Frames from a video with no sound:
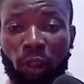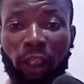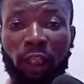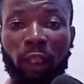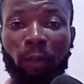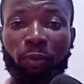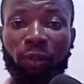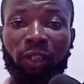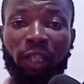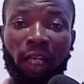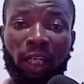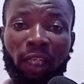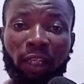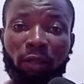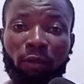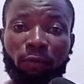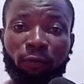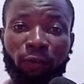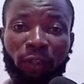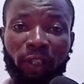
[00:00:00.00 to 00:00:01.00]
Keep
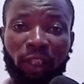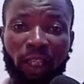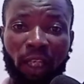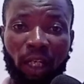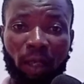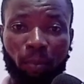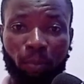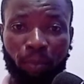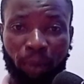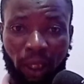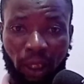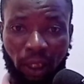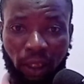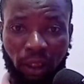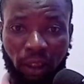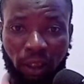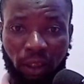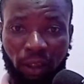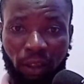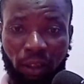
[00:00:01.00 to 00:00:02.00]
checking VDM
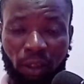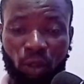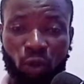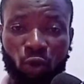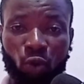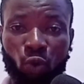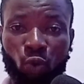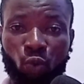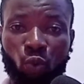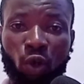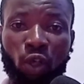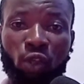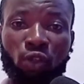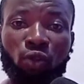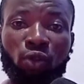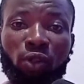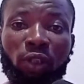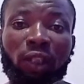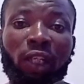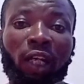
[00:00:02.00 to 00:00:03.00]
page.
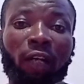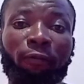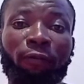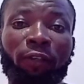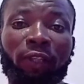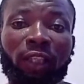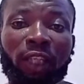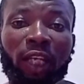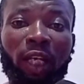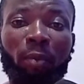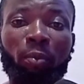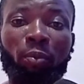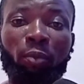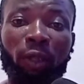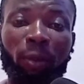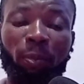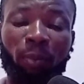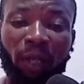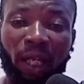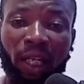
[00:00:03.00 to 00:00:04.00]
Once you see that VDM
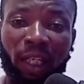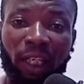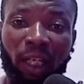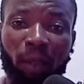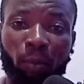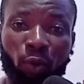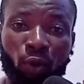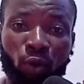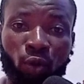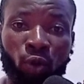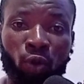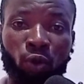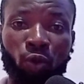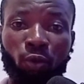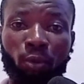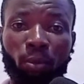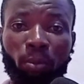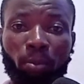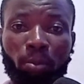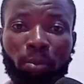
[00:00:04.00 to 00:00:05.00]
reply
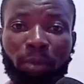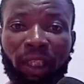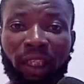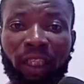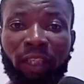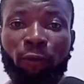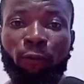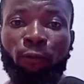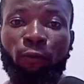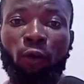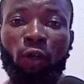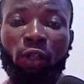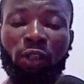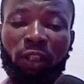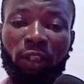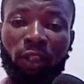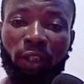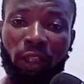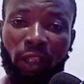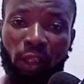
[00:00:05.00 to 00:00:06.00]
Iyabojo, be the
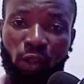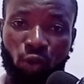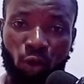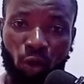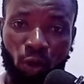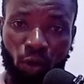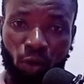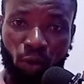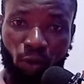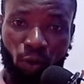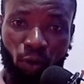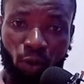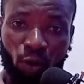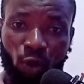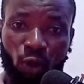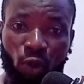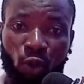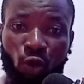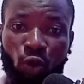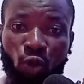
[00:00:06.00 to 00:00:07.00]
first creator
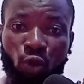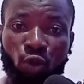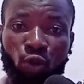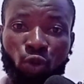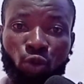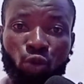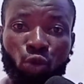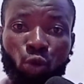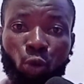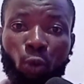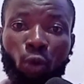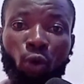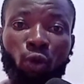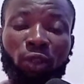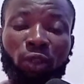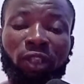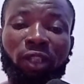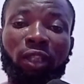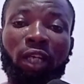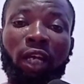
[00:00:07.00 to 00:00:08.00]
to
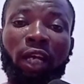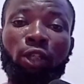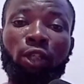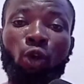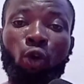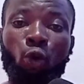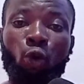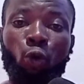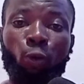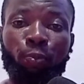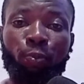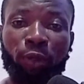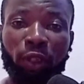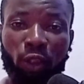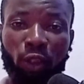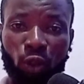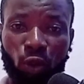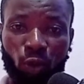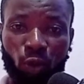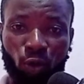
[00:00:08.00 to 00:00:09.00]
share your
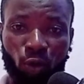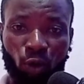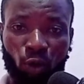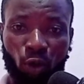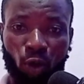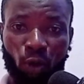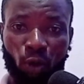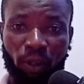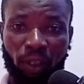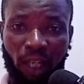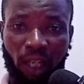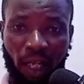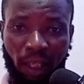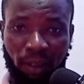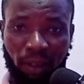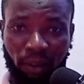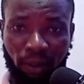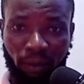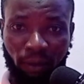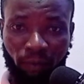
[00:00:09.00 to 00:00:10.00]
opinion on
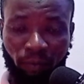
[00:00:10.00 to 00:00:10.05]
that.